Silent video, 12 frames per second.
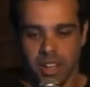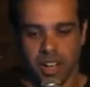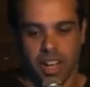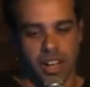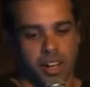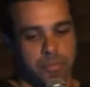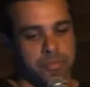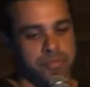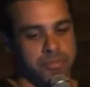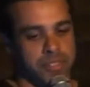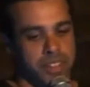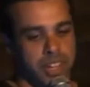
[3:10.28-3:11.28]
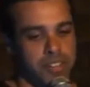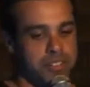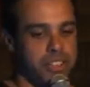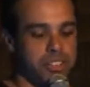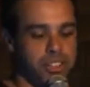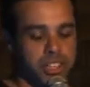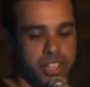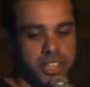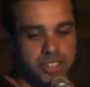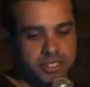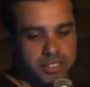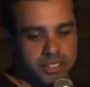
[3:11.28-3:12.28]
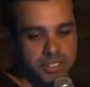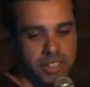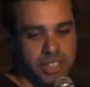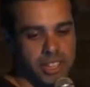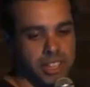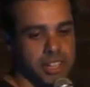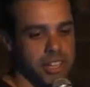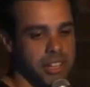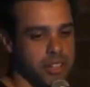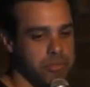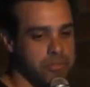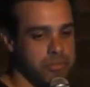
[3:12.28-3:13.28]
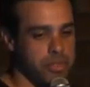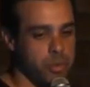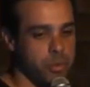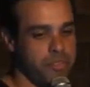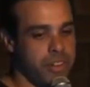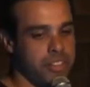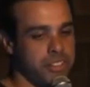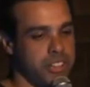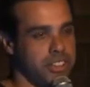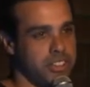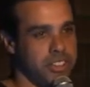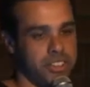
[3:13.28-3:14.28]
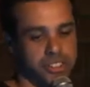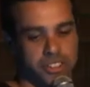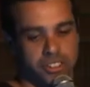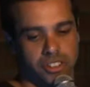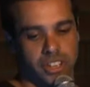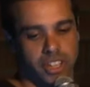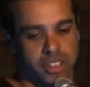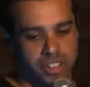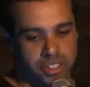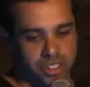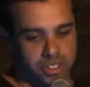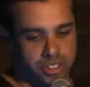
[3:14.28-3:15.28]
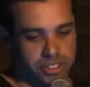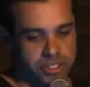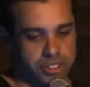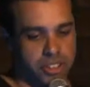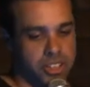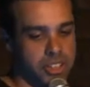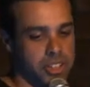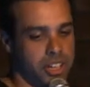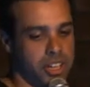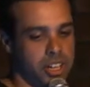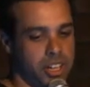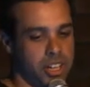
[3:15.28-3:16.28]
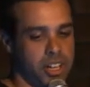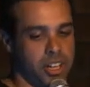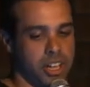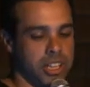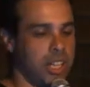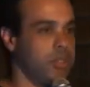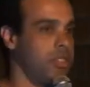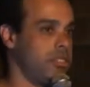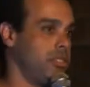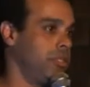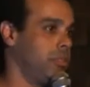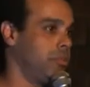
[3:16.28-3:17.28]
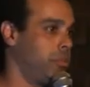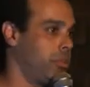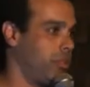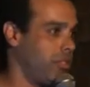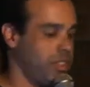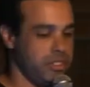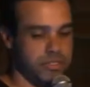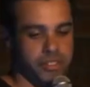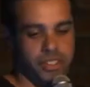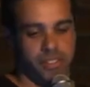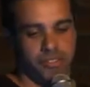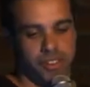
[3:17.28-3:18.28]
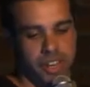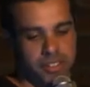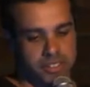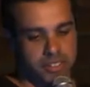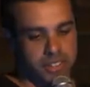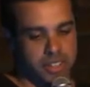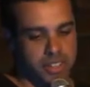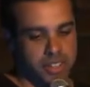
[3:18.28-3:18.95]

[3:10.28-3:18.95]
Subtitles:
After 2 years, we found that our initial architectures allowed us to progress very fast.